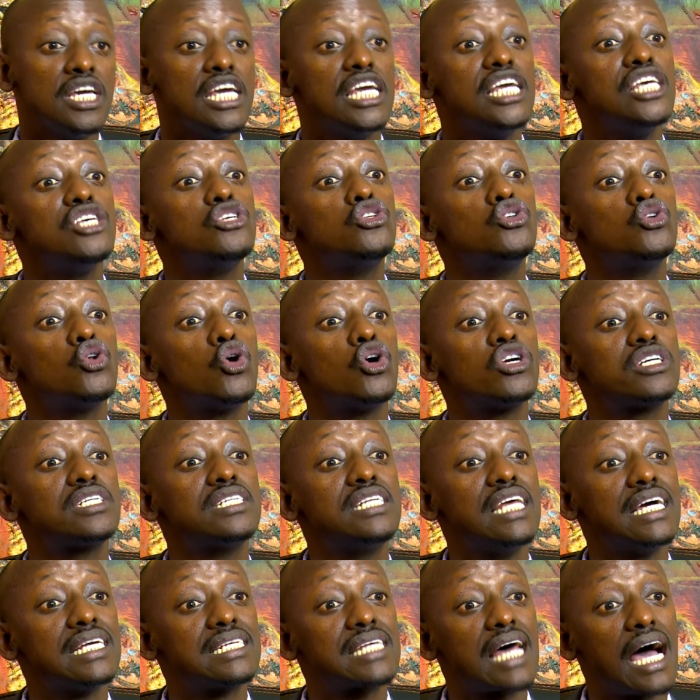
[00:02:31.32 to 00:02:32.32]
is not
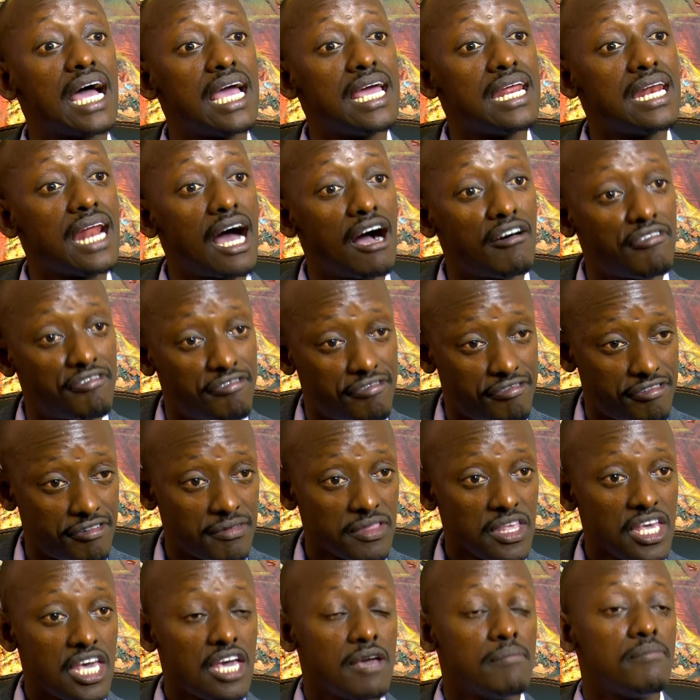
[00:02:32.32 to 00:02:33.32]
data enough,
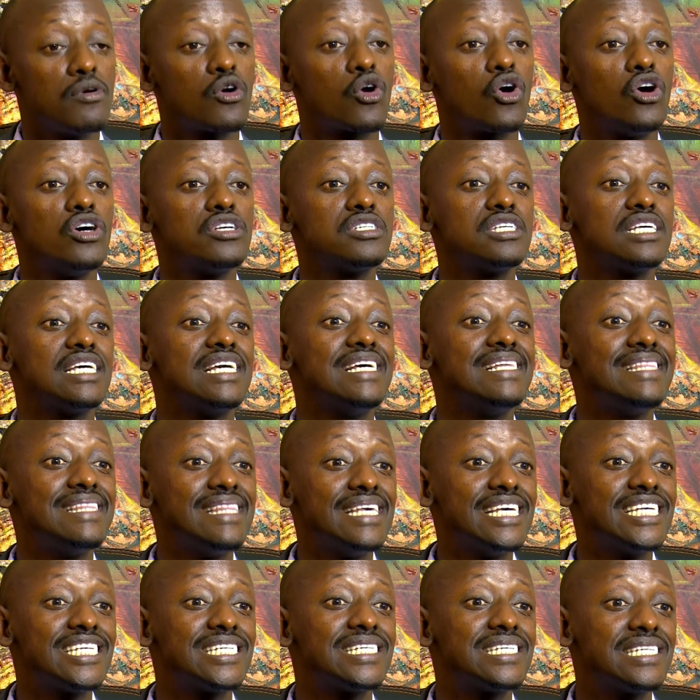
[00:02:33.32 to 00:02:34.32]
because in
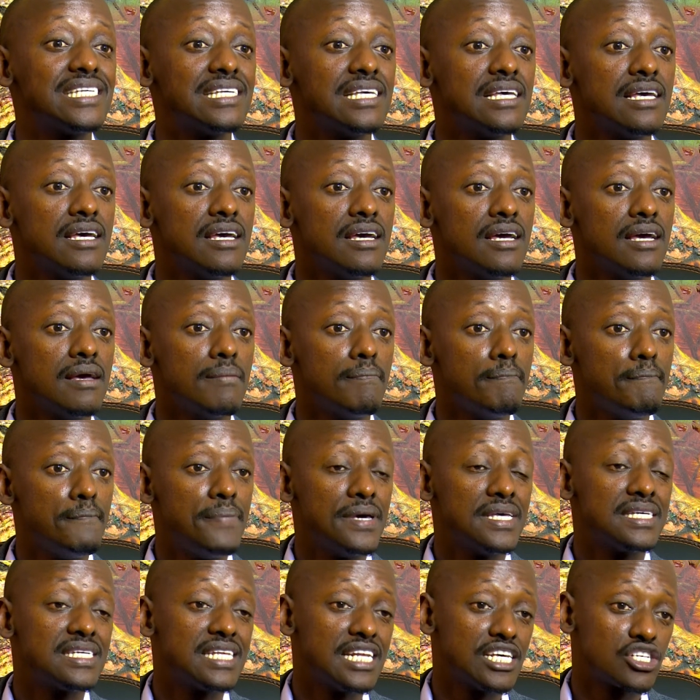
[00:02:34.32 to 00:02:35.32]
this
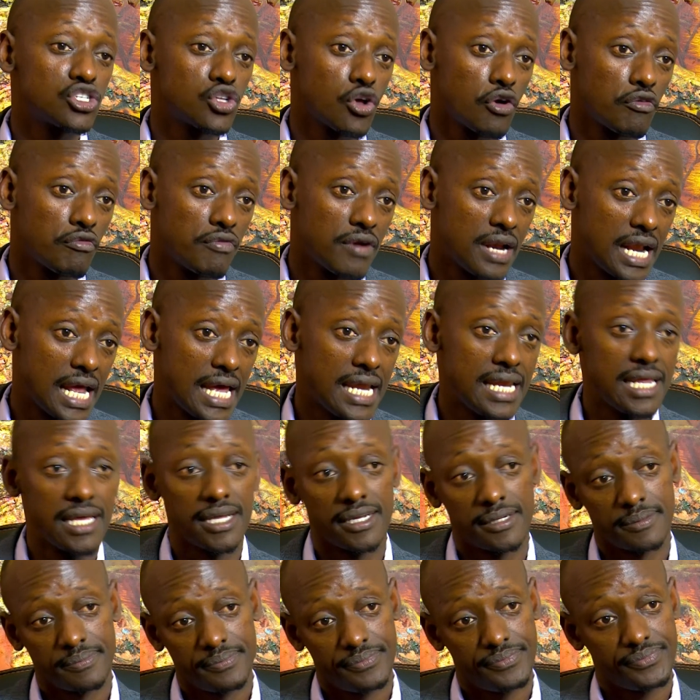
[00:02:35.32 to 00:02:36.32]
business of
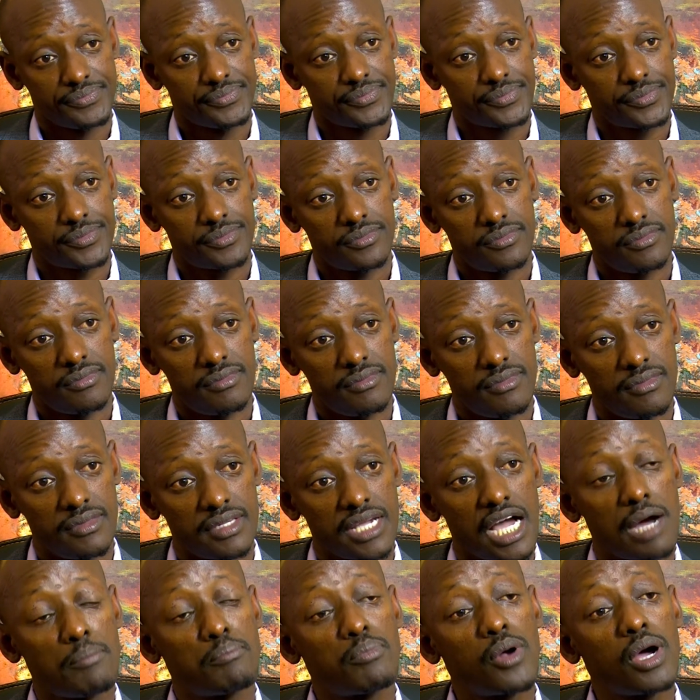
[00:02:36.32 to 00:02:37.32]
lending,
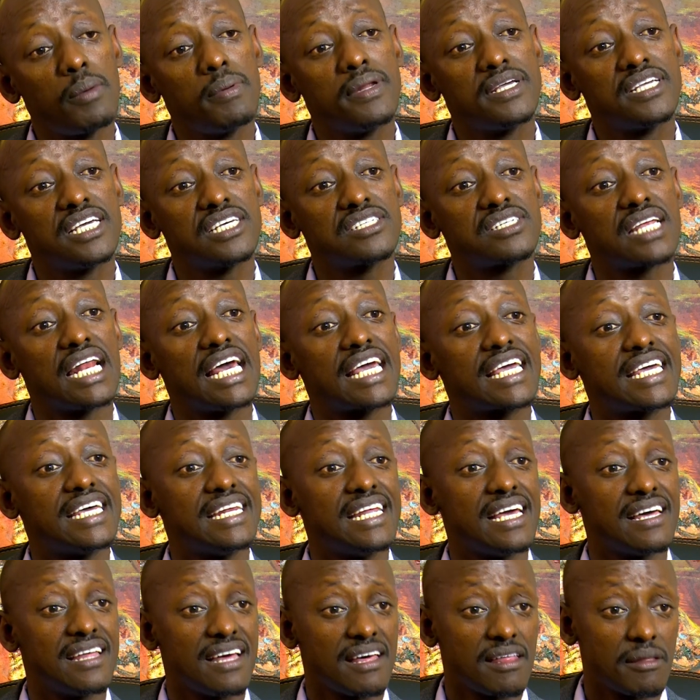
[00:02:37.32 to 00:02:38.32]
probably just like in
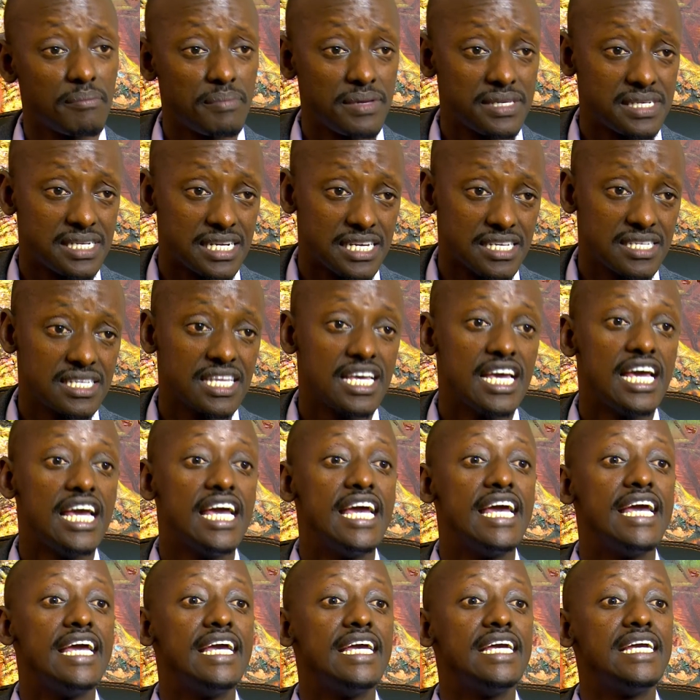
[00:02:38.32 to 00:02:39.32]
any other business,
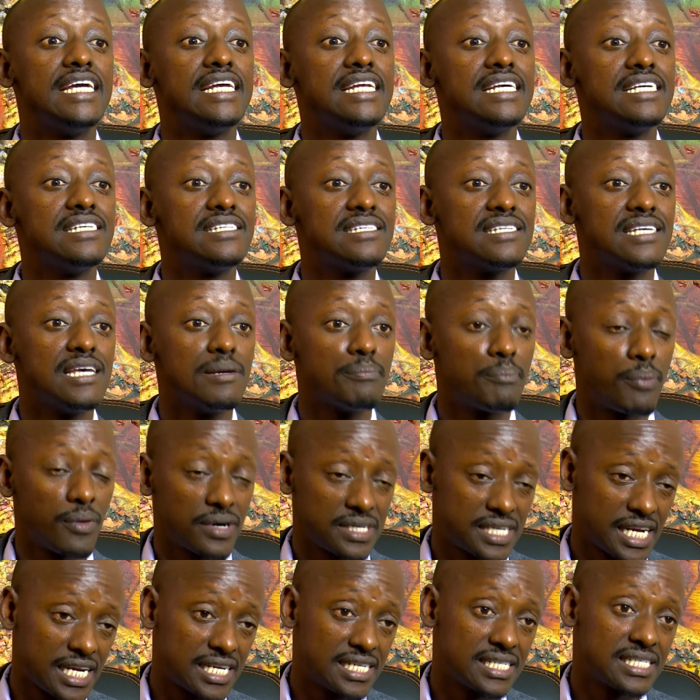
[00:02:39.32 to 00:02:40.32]
it is
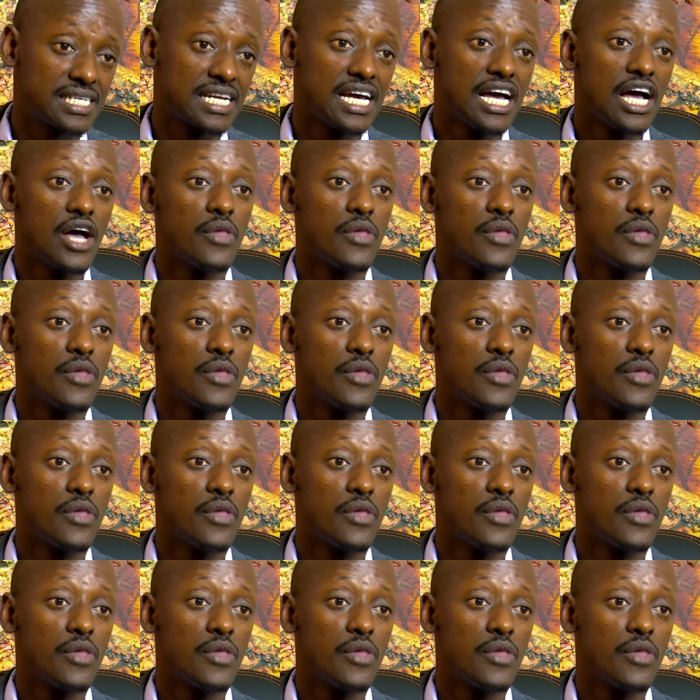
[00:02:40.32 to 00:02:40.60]
important